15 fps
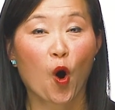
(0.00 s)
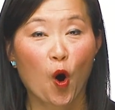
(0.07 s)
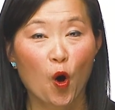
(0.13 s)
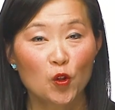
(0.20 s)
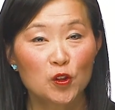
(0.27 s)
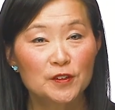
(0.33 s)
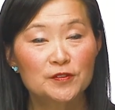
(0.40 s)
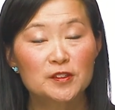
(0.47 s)

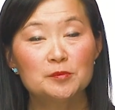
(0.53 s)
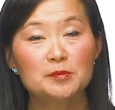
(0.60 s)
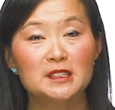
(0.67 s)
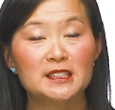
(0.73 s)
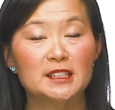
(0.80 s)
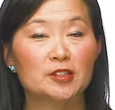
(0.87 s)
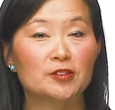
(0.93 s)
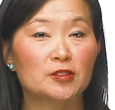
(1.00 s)
All of the
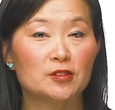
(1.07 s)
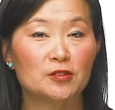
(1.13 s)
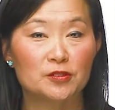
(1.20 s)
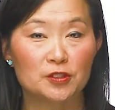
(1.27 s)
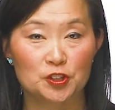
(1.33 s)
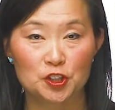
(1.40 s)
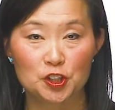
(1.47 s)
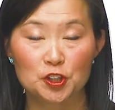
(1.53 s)
material,
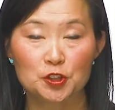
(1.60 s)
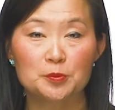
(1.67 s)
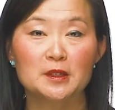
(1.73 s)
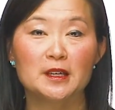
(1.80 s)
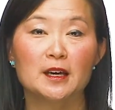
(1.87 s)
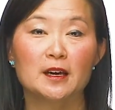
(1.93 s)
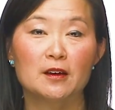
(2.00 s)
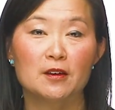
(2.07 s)
the
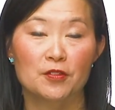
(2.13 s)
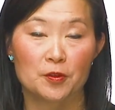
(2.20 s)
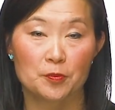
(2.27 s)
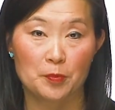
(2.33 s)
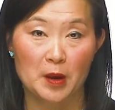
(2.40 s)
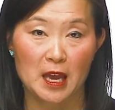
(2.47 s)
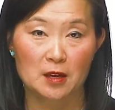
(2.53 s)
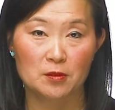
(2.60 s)
tubing, the
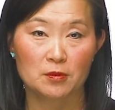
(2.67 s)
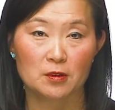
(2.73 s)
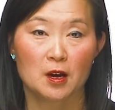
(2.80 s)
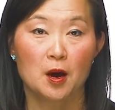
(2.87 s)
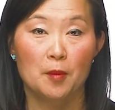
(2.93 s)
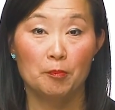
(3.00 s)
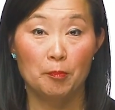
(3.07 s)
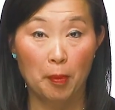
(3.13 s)
pain
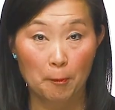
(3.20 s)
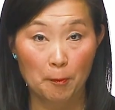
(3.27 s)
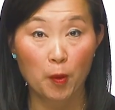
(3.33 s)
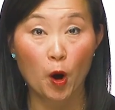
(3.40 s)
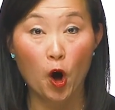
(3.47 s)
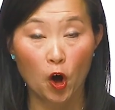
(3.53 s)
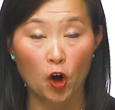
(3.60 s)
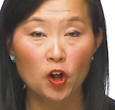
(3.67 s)

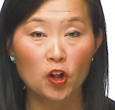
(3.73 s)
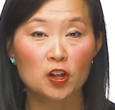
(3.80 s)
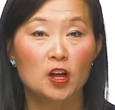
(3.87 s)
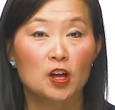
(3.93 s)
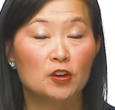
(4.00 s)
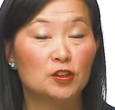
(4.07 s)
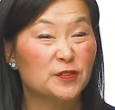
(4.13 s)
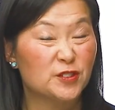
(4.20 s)
ball,
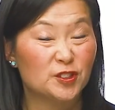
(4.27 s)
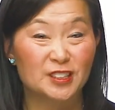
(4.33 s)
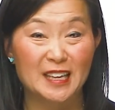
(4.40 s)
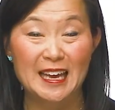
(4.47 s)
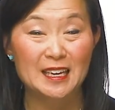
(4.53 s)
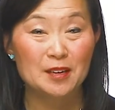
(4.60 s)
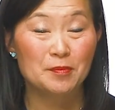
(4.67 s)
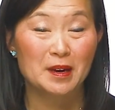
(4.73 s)
or if there's
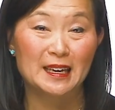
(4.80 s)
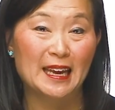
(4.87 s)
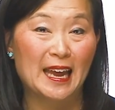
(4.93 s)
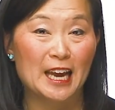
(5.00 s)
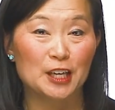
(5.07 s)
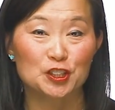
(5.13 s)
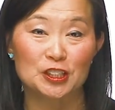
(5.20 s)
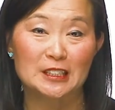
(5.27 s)
any
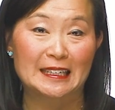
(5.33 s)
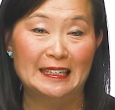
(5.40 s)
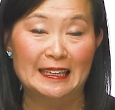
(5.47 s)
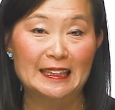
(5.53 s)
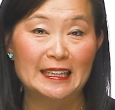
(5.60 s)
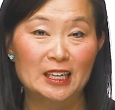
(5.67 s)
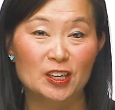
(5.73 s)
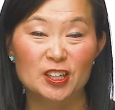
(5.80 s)
medication
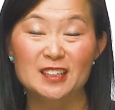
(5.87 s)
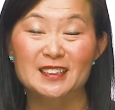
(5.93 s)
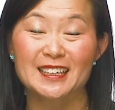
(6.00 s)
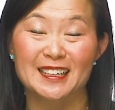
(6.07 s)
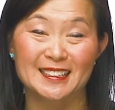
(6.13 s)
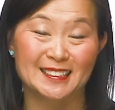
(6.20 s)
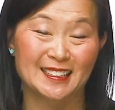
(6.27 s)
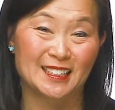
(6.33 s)
in there,
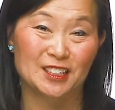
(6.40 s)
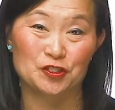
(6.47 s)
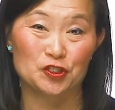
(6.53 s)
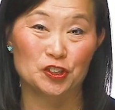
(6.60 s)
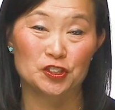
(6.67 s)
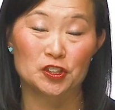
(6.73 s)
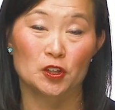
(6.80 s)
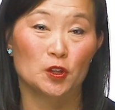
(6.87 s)
like I said, it's
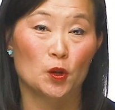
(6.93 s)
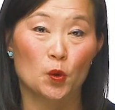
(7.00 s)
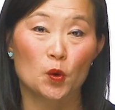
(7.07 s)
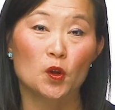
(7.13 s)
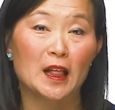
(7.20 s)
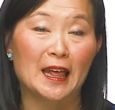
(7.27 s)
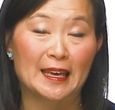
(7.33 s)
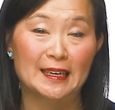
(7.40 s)
just a
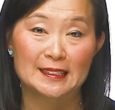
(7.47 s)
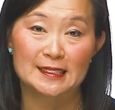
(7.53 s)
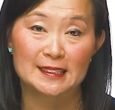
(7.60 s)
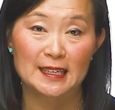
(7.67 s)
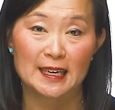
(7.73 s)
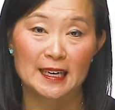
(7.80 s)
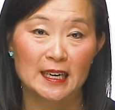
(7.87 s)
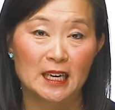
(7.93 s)
local
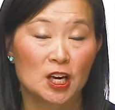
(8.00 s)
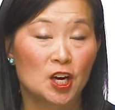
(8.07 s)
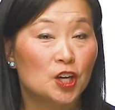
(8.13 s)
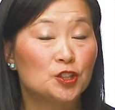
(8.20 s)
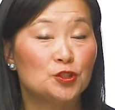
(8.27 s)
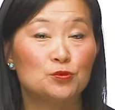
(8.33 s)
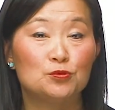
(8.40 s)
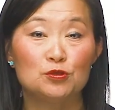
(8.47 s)
anesthetic.
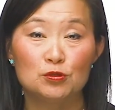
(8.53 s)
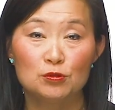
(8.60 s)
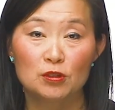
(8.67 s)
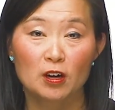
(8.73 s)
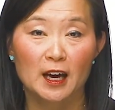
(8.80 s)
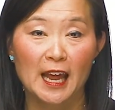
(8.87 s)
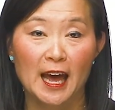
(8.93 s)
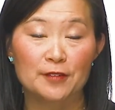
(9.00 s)
You do
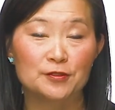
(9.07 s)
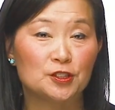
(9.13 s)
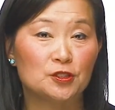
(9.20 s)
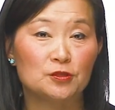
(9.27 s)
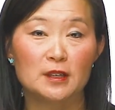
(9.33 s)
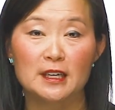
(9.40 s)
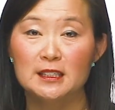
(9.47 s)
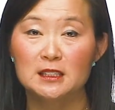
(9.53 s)
not have to
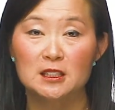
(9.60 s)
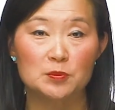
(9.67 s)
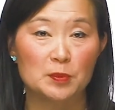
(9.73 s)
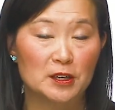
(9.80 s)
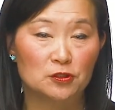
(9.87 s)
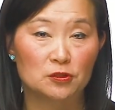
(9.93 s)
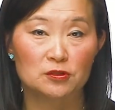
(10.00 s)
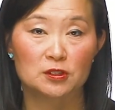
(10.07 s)
do any
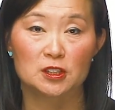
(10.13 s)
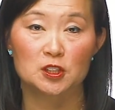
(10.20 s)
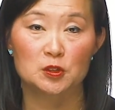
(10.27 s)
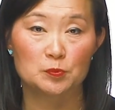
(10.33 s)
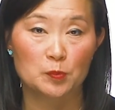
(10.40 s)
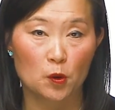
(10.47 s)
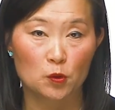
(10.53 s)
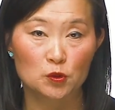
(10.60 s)
special
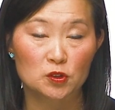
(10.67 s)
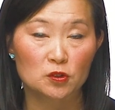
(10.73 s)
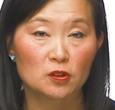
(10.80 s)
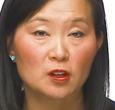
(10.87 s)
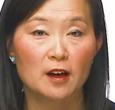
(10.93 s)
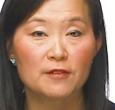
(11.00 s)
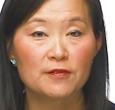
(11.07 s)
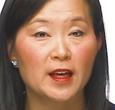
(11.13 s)
disposal
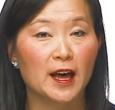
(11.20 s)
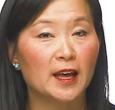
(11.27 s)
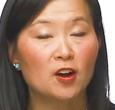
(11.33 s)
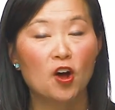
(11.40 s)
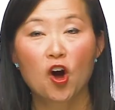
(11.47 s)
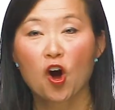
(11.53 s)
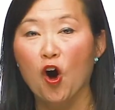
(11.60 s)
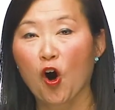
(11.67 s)
of that.
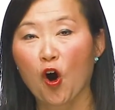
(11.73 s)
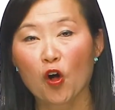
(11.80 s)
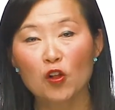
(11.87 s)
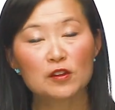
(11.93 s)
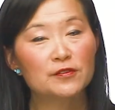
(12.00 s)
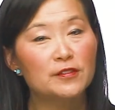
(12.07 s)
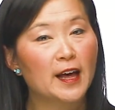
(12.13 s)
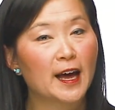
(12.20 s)
All
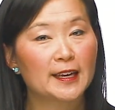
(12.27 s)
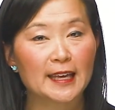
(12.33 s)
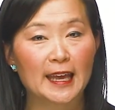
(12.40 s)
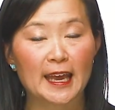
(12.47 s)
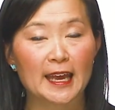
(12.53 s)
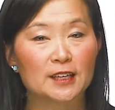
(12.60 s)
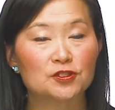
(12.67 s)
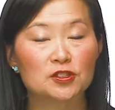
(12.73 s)
of that
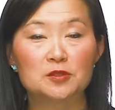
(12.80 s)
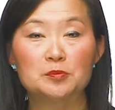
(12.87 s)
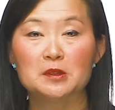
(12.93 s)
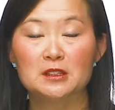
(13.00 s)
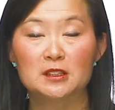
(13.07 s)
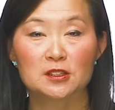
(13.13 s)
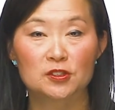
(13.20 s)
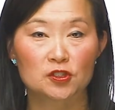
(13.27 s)
can just
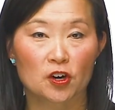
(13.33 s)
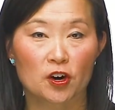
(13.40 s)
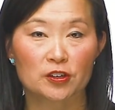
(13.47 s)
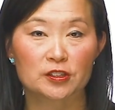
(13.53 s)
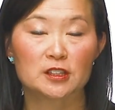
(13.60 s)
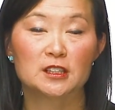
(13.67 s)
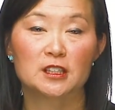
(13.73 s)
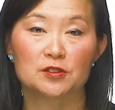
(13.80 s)
be
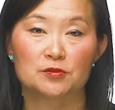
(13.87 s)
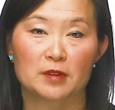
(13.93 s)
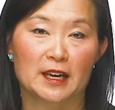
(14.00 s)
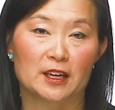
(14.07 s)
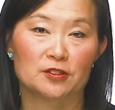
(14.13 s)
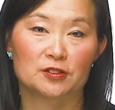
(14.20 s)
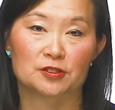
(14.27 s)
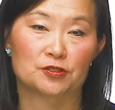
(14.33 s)
discarded in
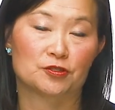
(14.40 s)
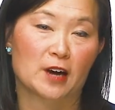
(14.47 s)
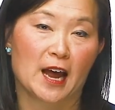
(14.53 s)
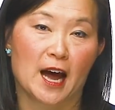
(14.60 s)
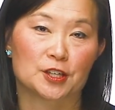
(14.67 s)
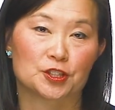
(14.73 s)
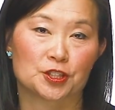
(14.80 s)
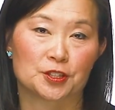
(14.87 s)
regular
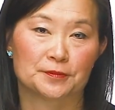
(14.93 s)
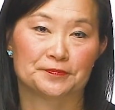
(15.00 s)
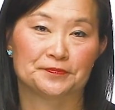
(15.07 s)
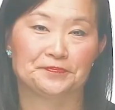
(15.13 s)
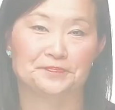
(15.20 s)
trash.